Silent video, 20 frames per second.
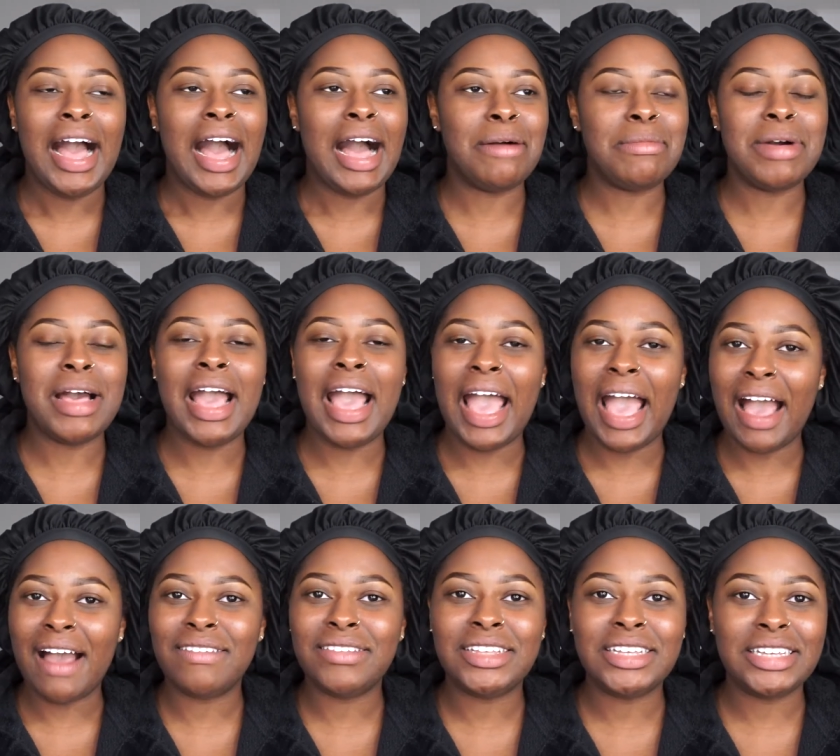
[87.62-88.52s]
I'm gonna
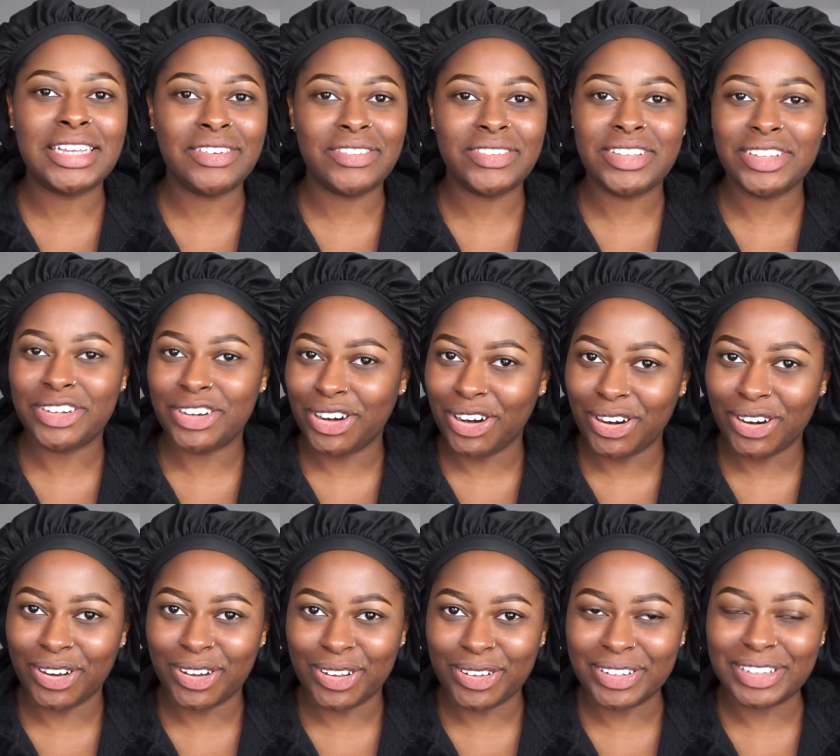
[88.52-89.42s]
have to give it to the
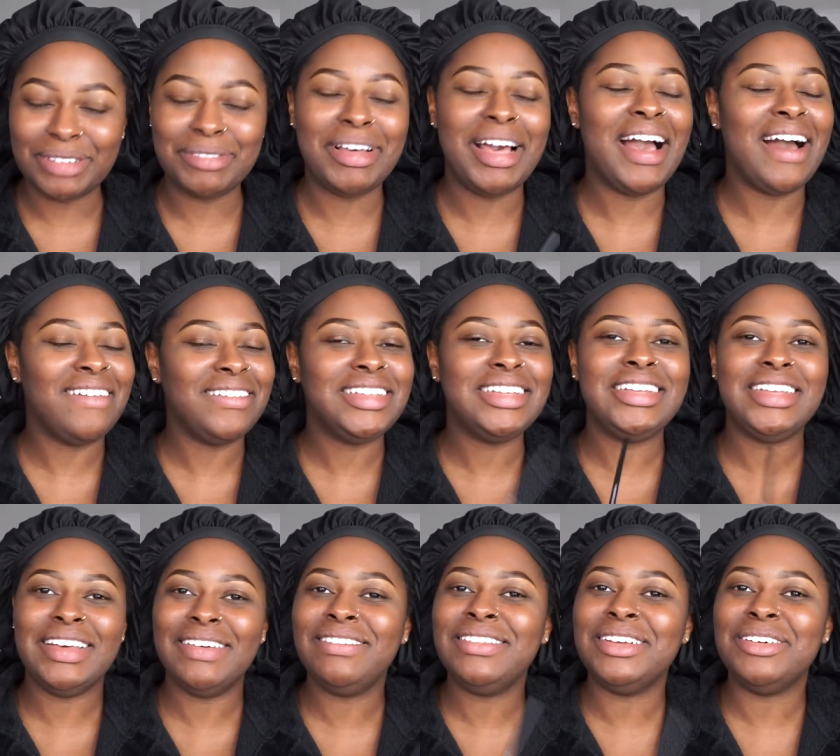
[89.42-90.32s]
girls. I'm gonna have to
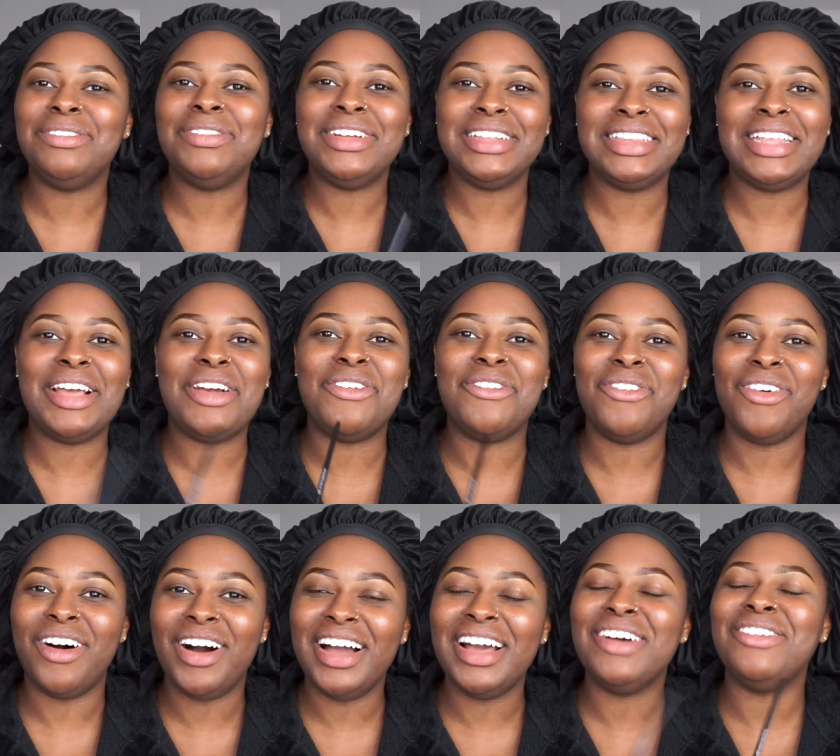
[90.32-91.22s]
give them what they
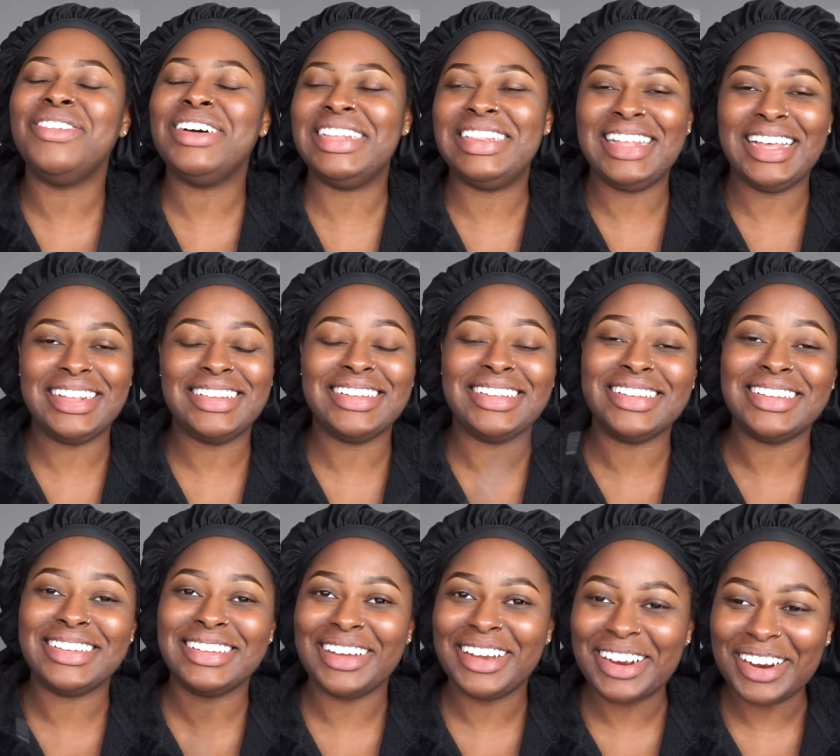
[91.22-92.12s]
want and what they
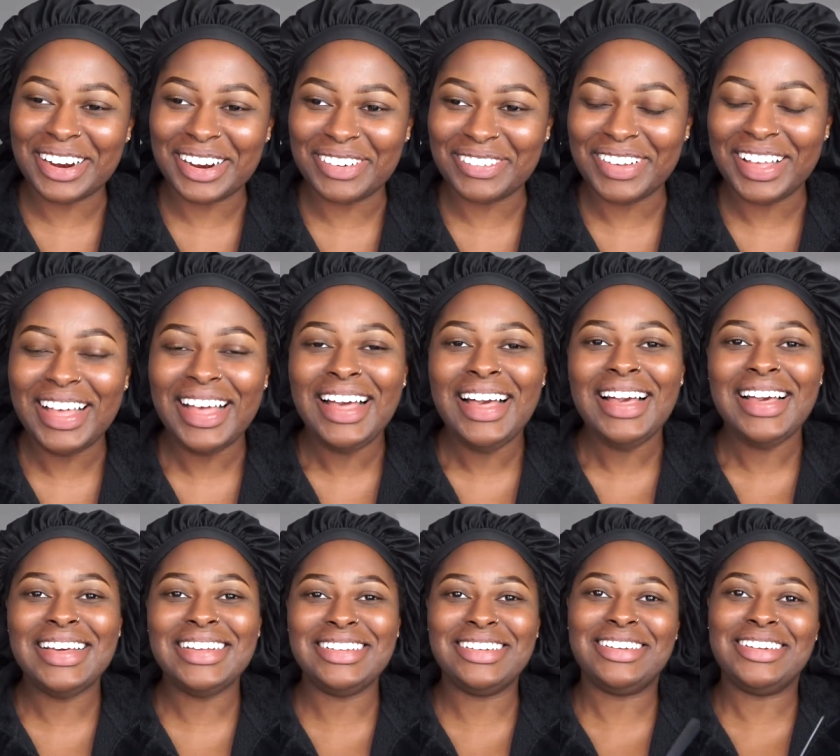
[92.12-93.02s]
deserve.
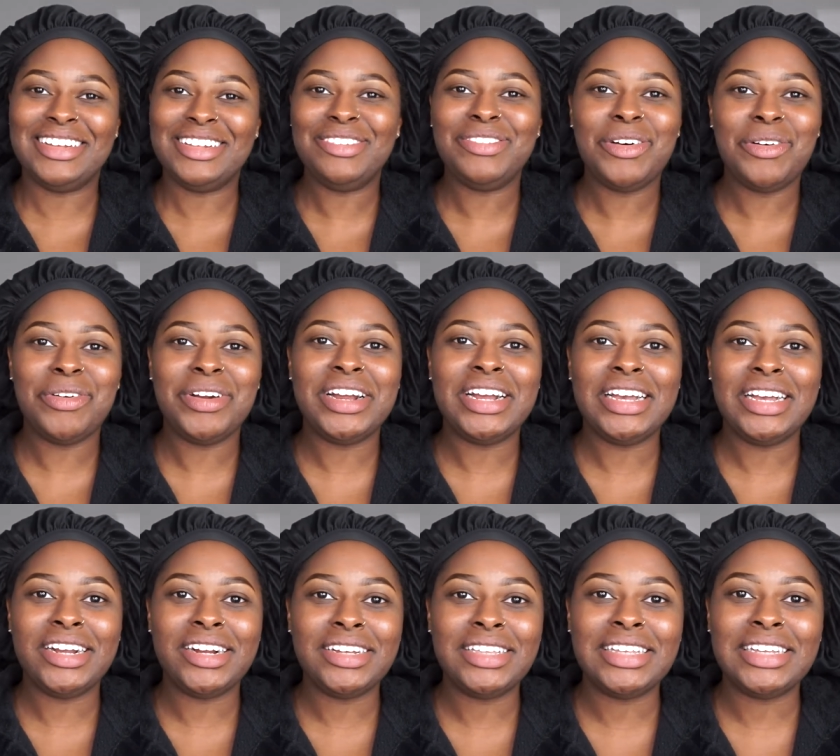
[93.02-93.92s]
And so that's what we're
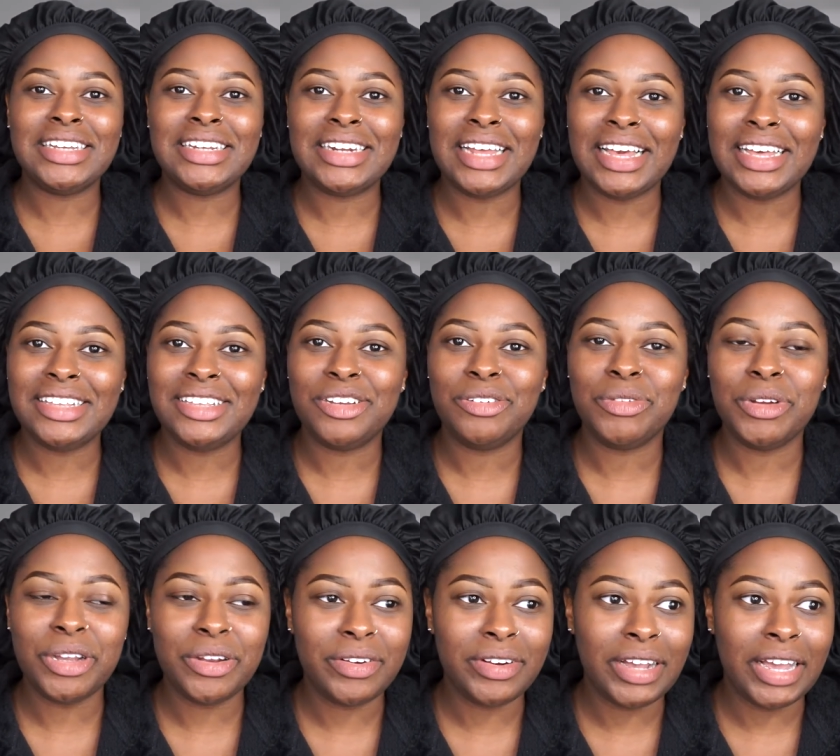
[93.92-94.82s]
here today to
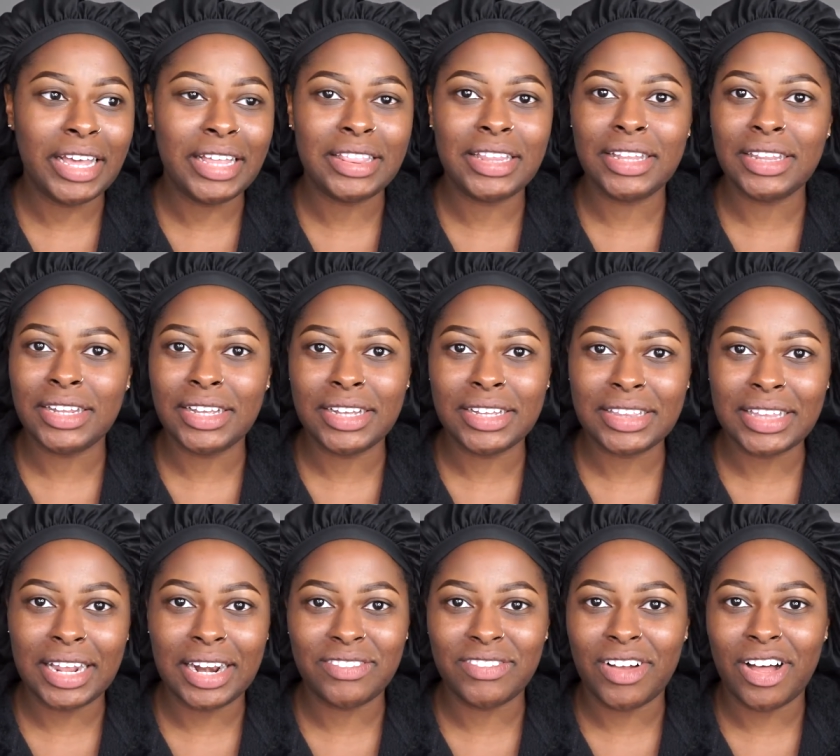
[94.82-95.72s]
recreate the look
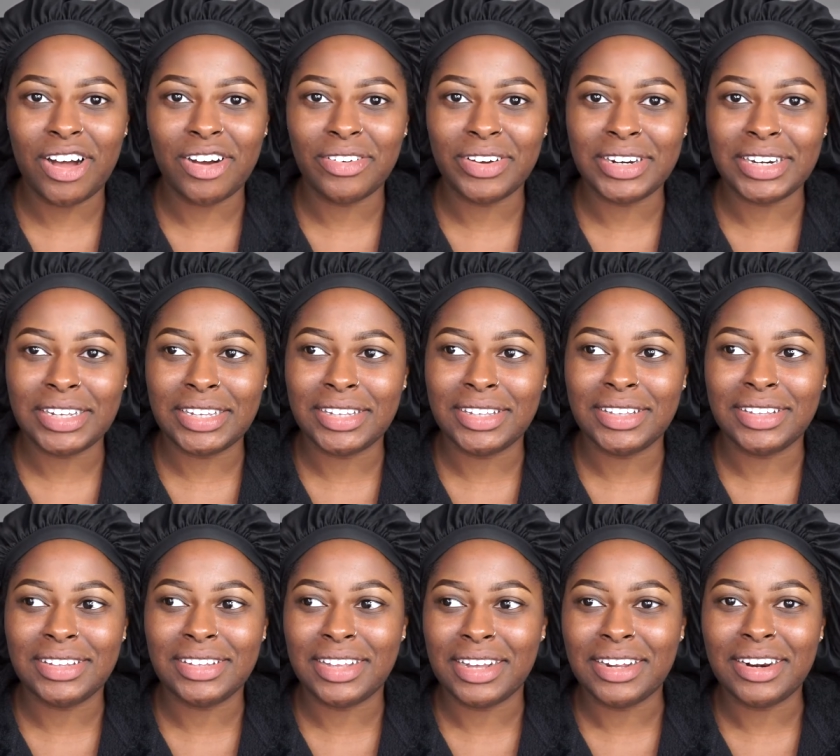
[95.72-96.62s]
that I've
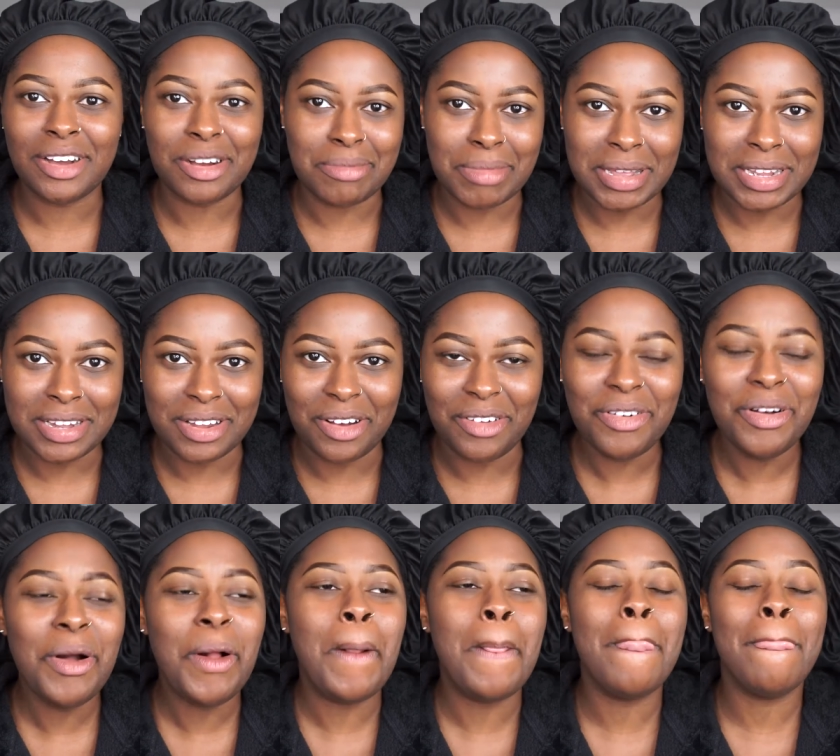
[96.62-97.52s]
already done on myself.